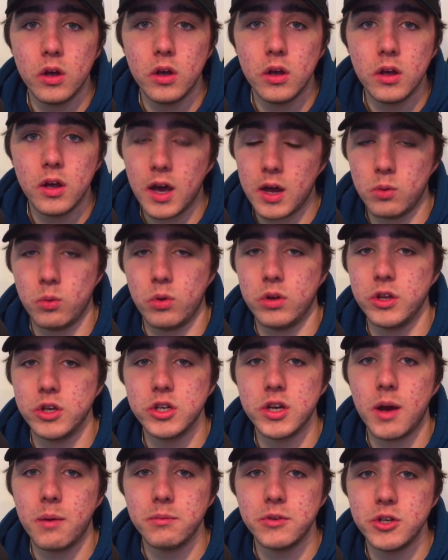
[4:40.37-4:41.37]
and won the
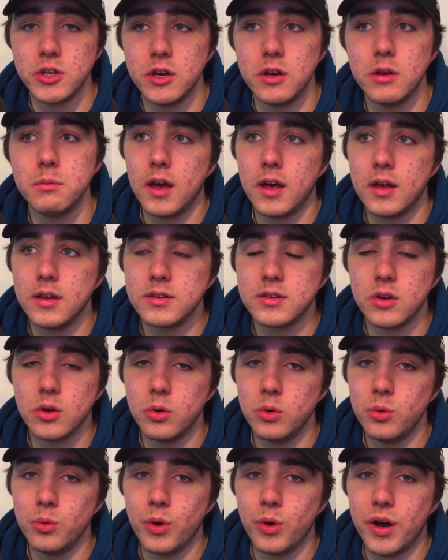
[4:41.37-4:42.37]
championship.
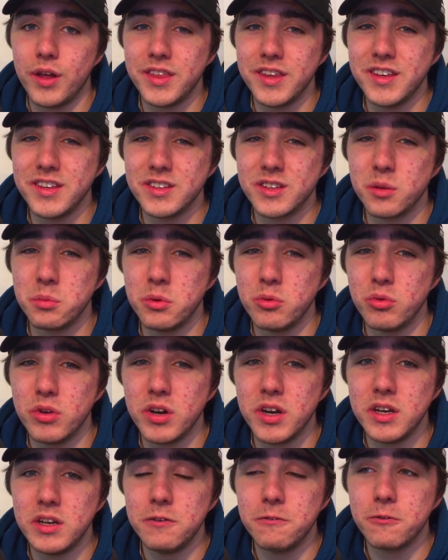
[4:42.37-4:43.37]
So I think it's going to be really
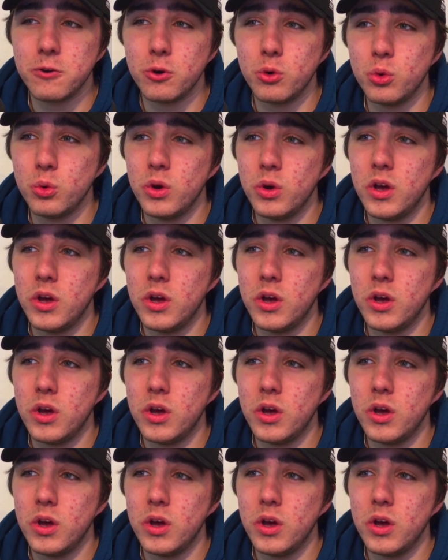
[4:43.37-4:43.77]
difficult.